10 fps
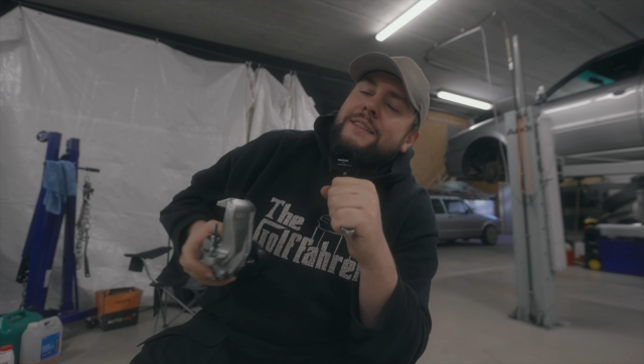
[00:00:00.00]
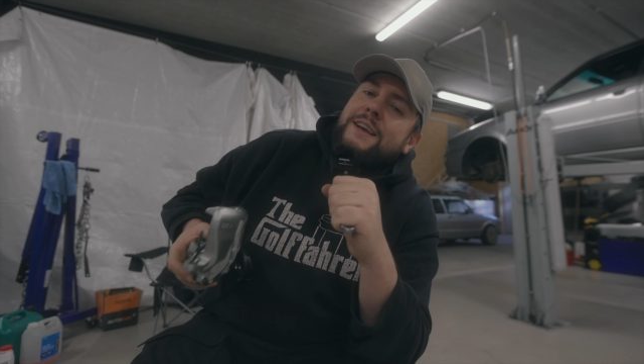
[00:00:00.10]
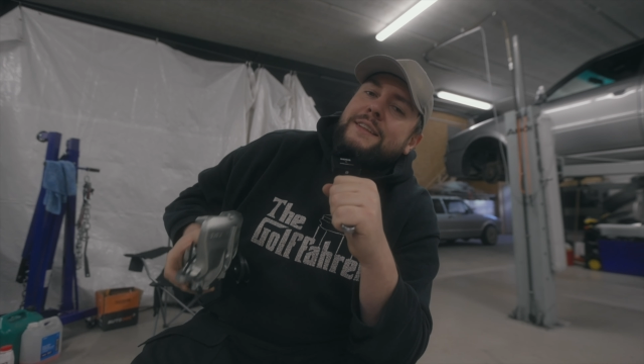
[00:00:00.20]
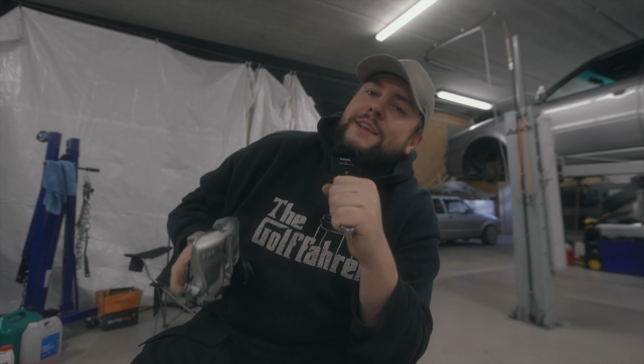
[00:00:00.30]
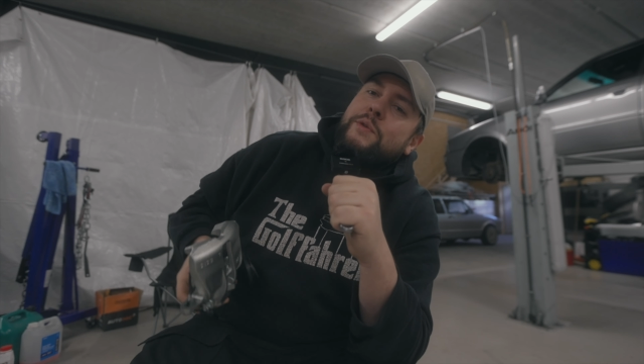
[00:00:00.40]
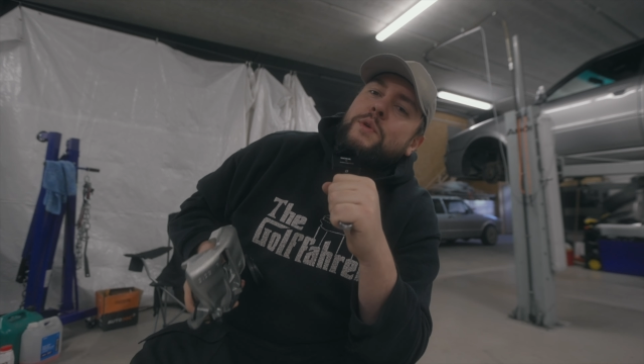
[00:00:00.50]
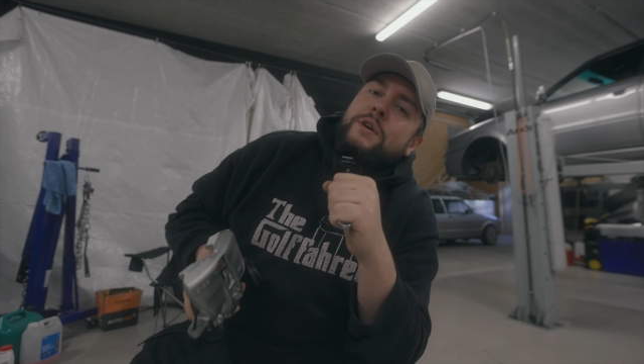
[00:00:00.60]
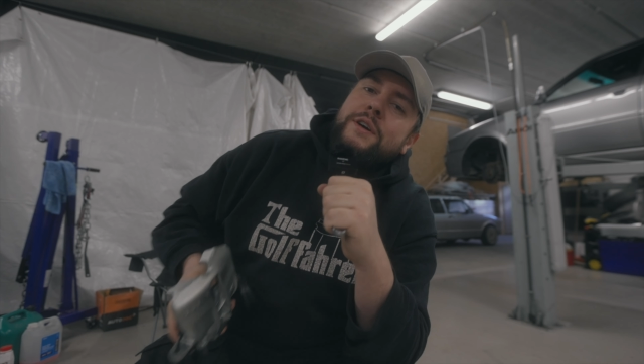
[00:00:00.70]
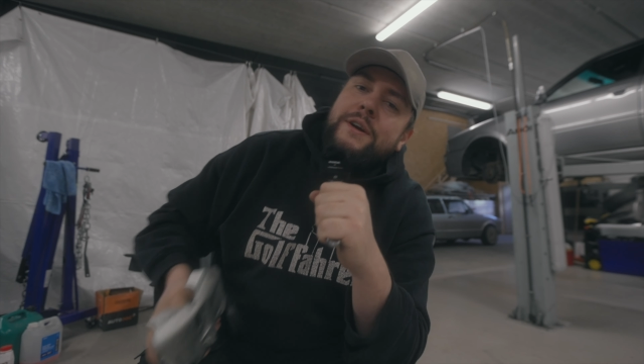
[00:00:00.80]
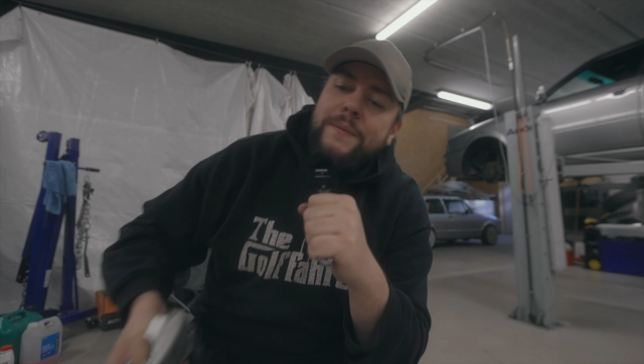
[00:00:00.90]
that they
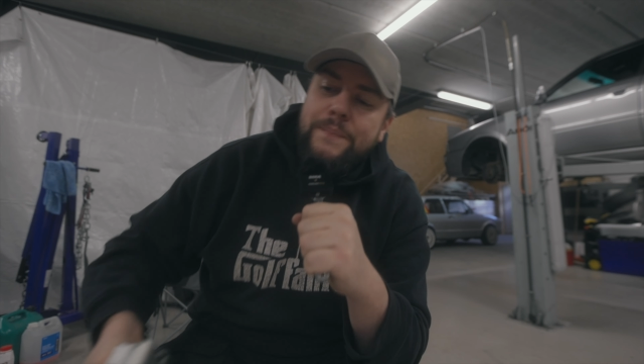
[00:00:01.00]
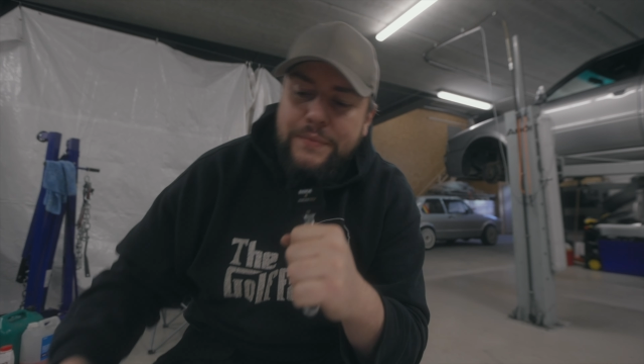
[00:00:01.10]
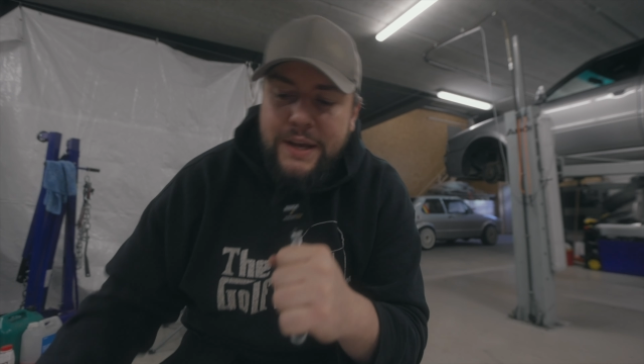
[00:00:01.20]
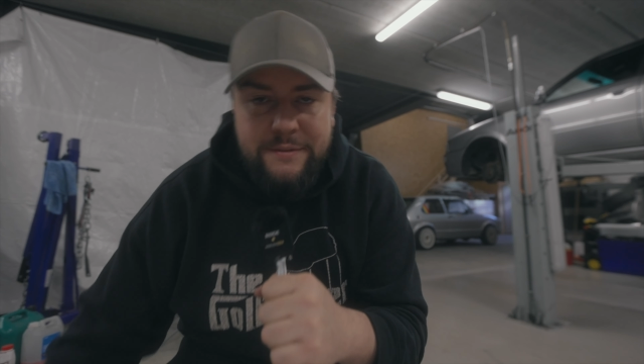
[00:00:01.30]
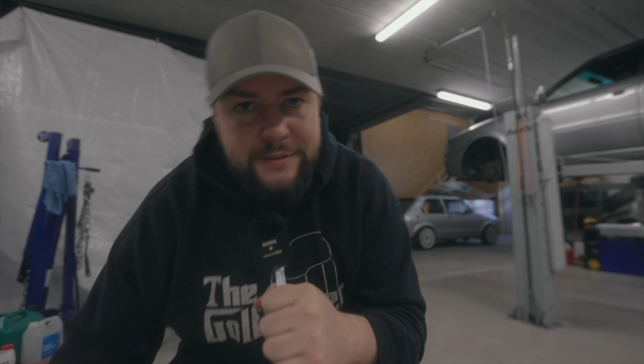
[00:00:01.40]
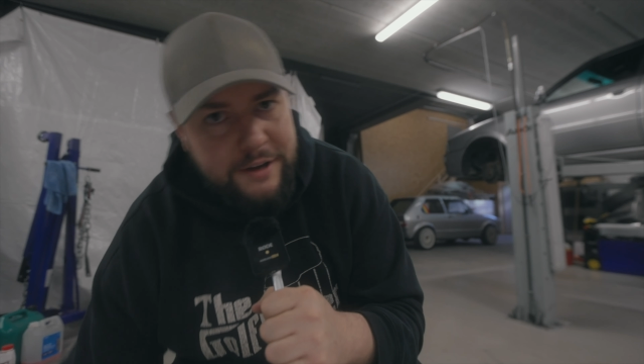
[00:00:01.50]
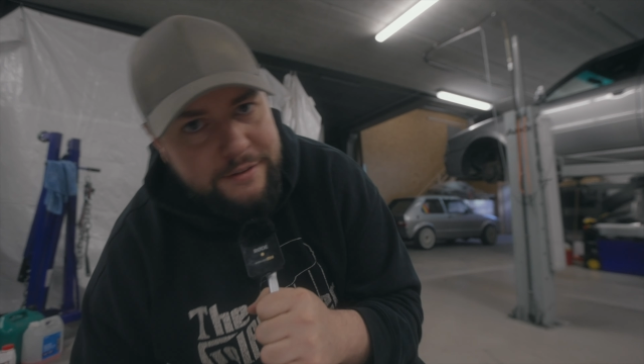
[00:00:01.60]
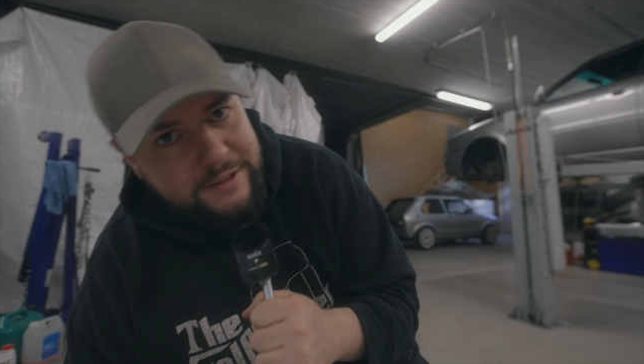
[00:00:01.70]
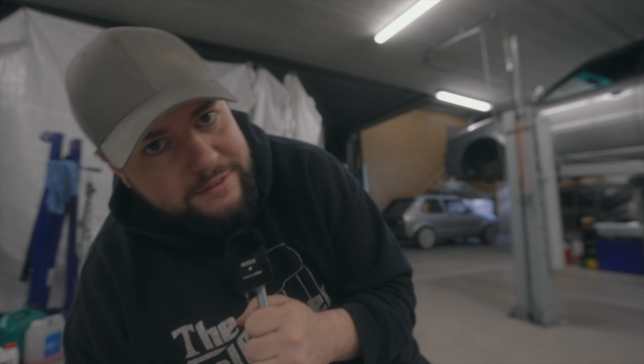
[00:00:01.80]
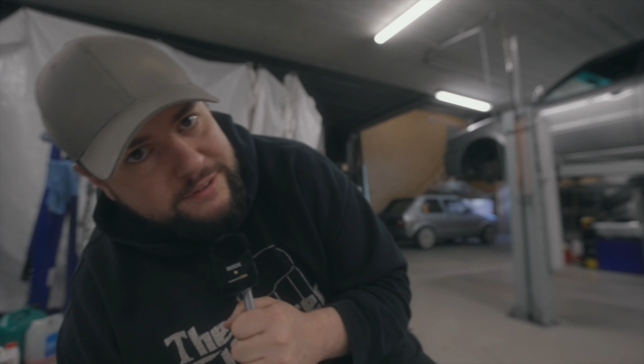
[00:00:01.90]
were
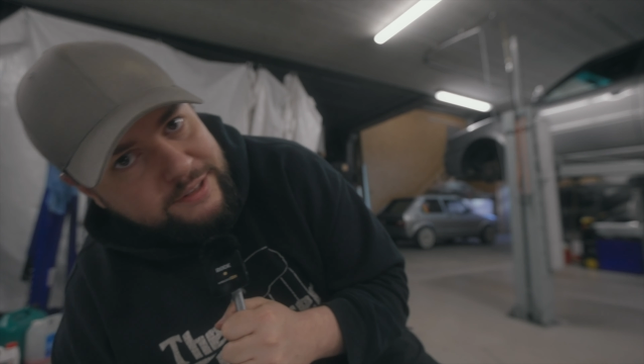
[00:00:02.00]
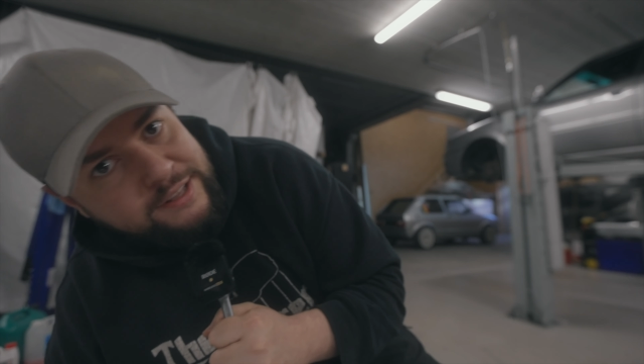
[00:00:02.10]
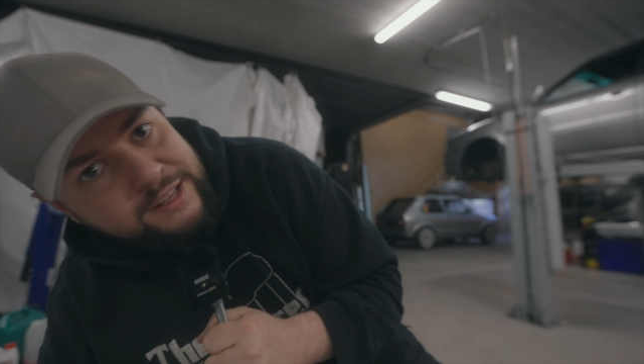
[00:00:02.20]
advertised as